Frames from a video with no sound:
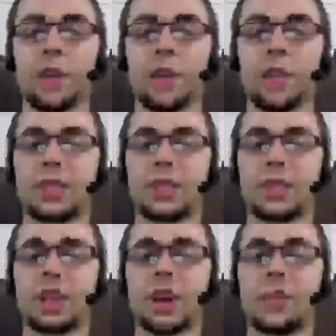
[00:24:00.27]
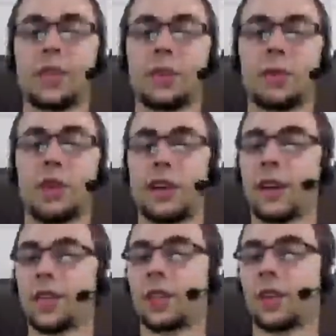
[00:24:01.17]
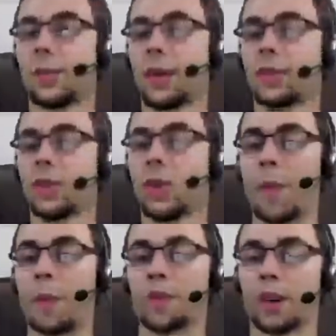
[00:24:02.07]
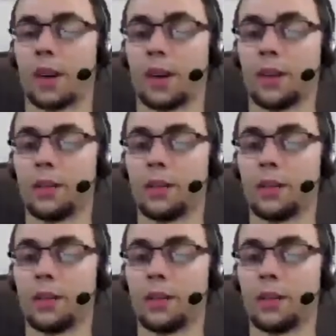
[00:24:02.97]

at the same time, they're really unnecessary because no weapon triangle.